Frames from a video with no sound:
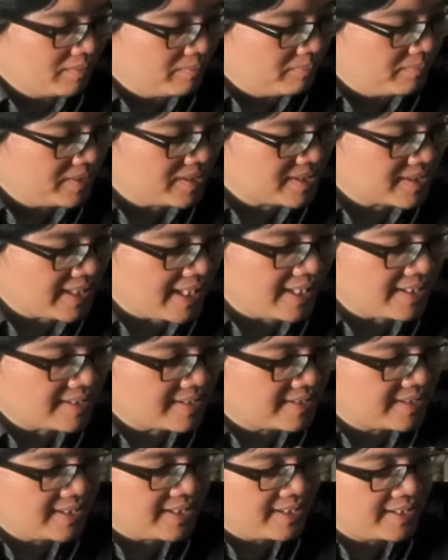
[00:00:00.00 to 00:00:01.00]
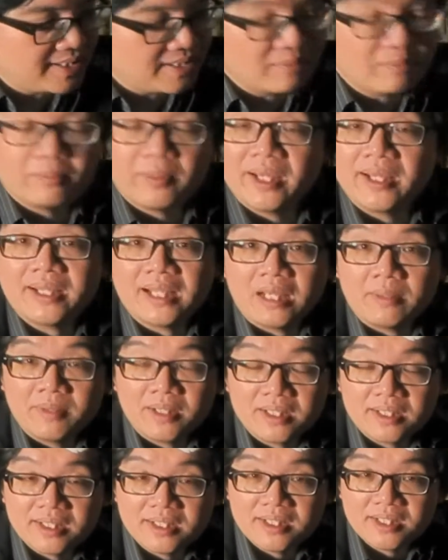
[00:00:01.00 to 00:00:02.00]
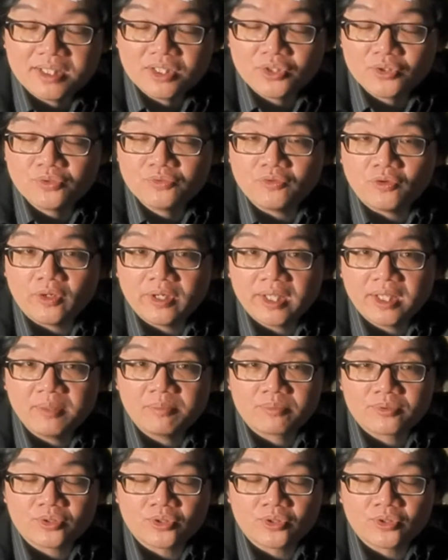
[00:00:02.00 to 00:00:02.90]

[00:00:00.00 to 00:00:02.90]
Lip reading: Besides the Bayer Dynamic DT240